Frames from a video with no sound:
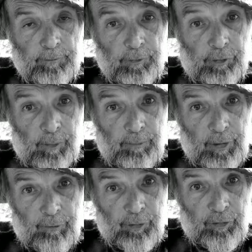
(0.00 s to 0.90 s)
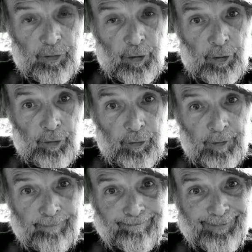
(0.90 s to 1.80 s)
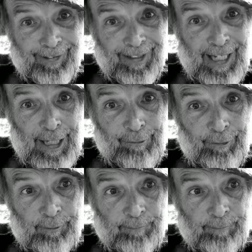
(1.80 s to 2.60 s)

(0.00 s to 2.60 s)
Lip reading: Somebody was in a hurry to leave